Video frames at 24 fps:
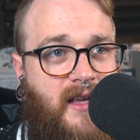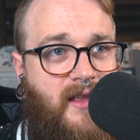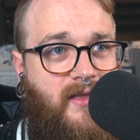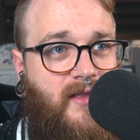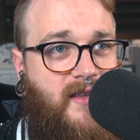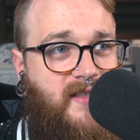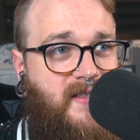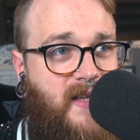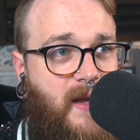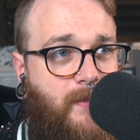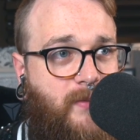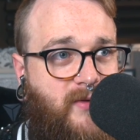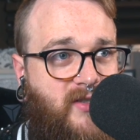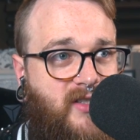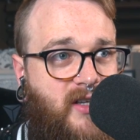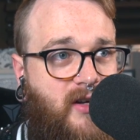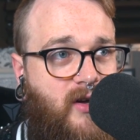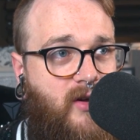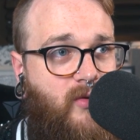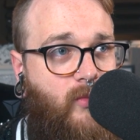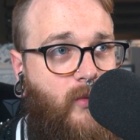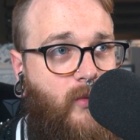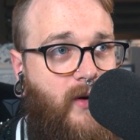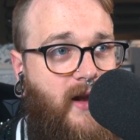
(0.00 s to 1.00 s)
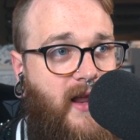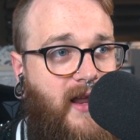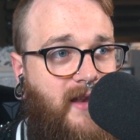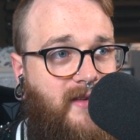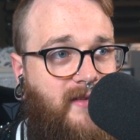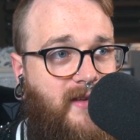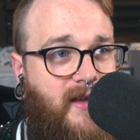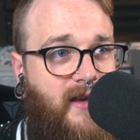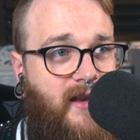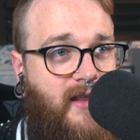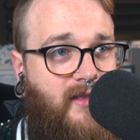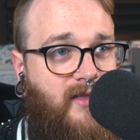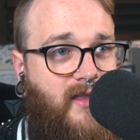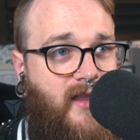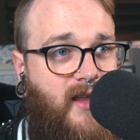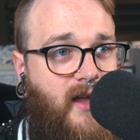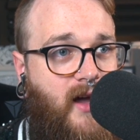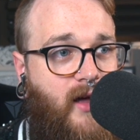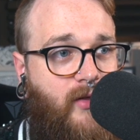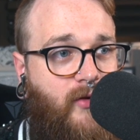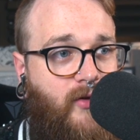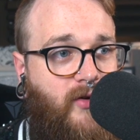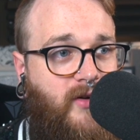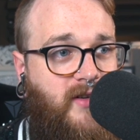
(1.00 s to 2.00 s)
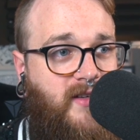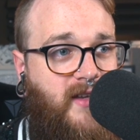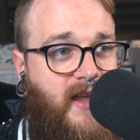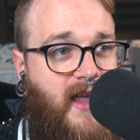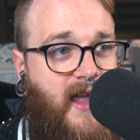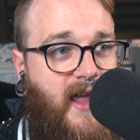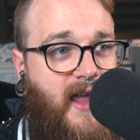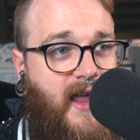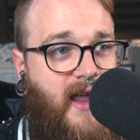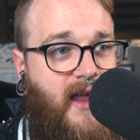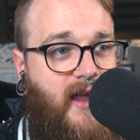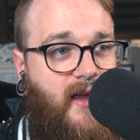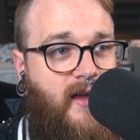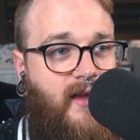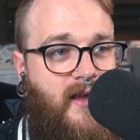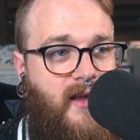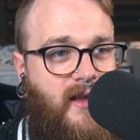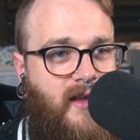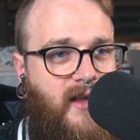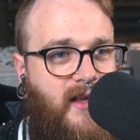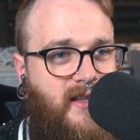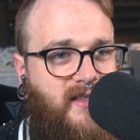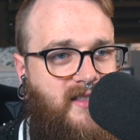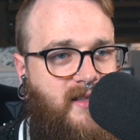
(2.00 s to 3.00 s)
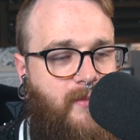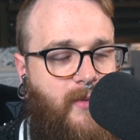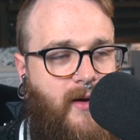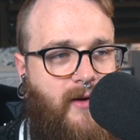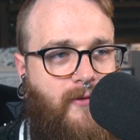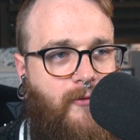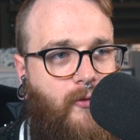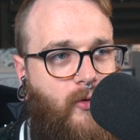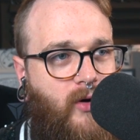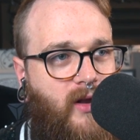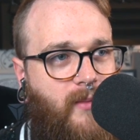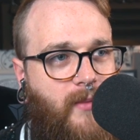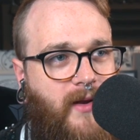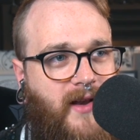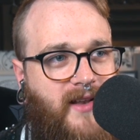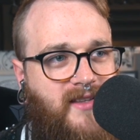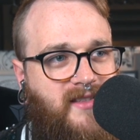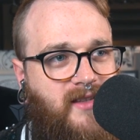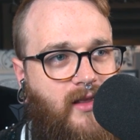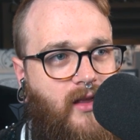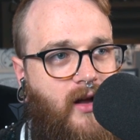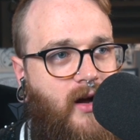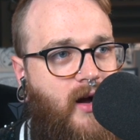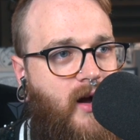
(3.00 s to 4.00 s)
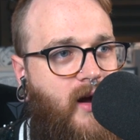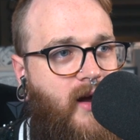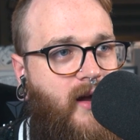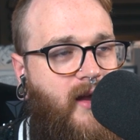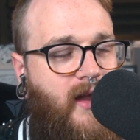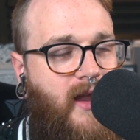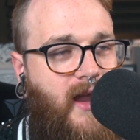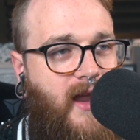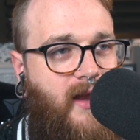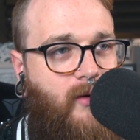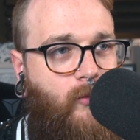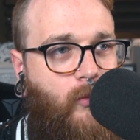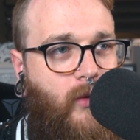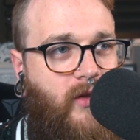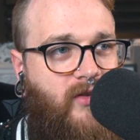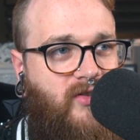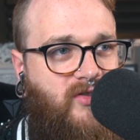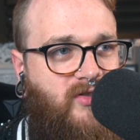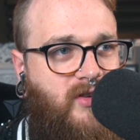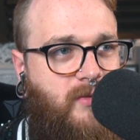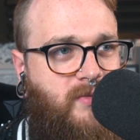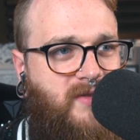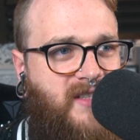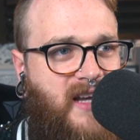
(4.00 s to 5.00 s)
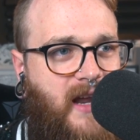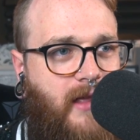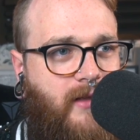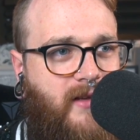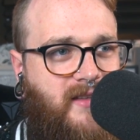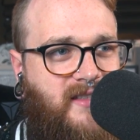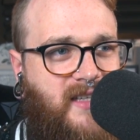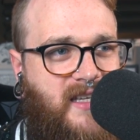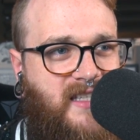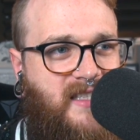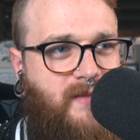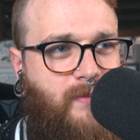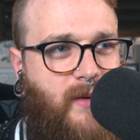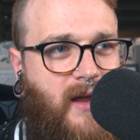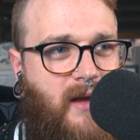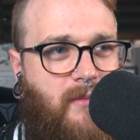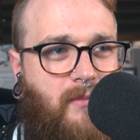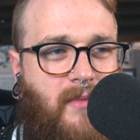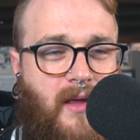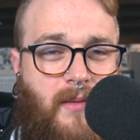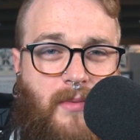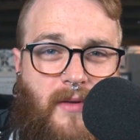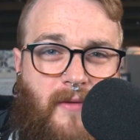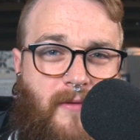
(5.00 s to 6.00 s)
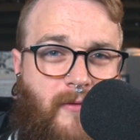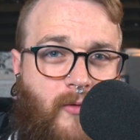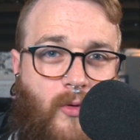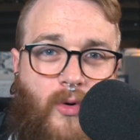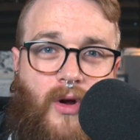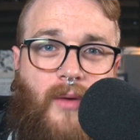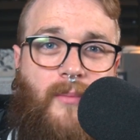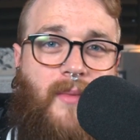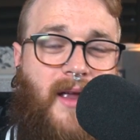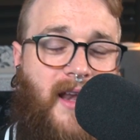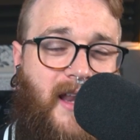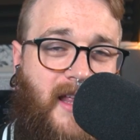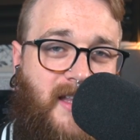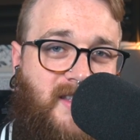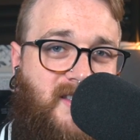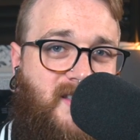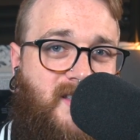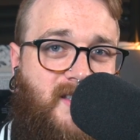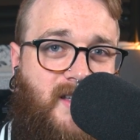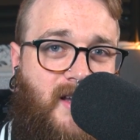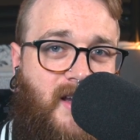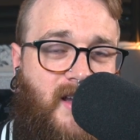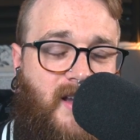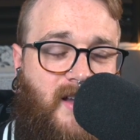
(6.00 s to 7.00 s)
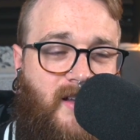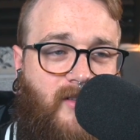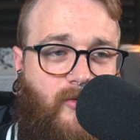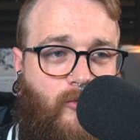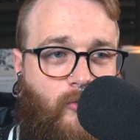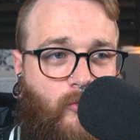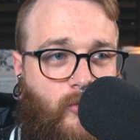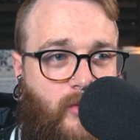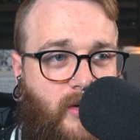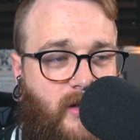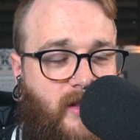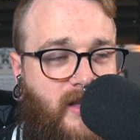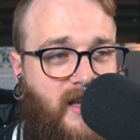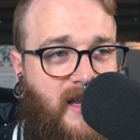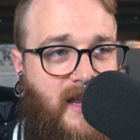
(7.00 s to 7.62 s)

This episode, when I did it the other day, it's about forty minutes long. And with strip silence, I spent maybe four minutes really